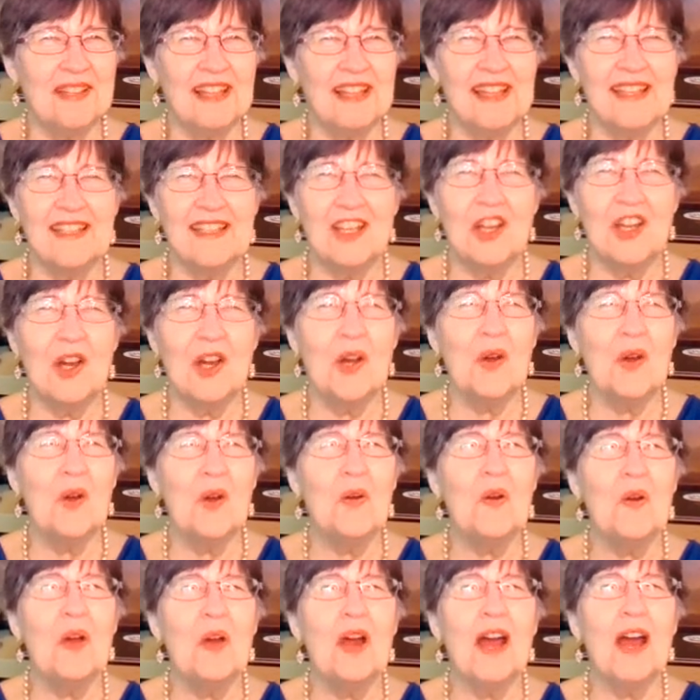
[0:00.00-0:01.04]

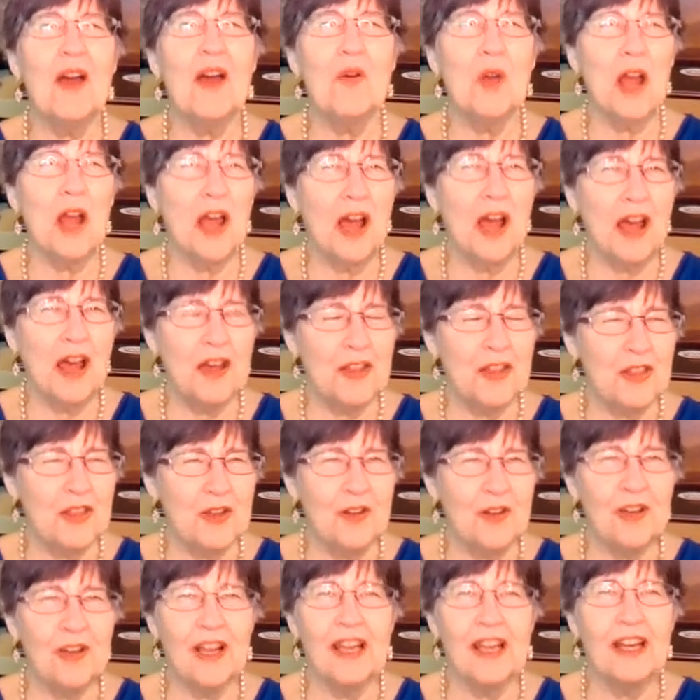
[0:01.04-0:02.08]
no
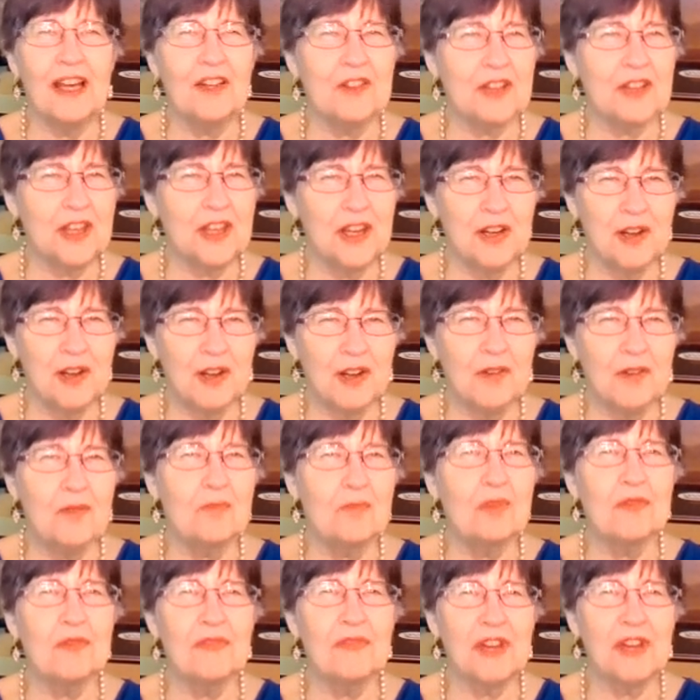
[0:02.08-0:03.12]
other healthcare
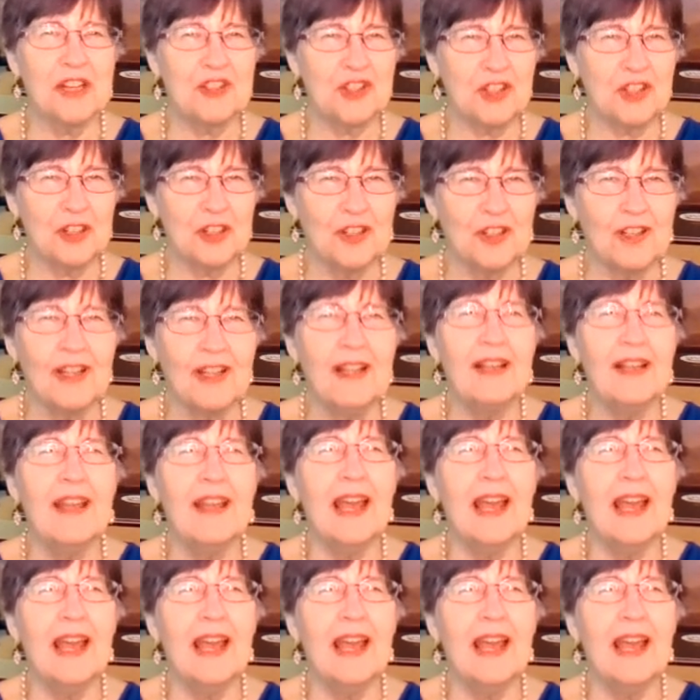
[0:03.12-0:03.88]
professional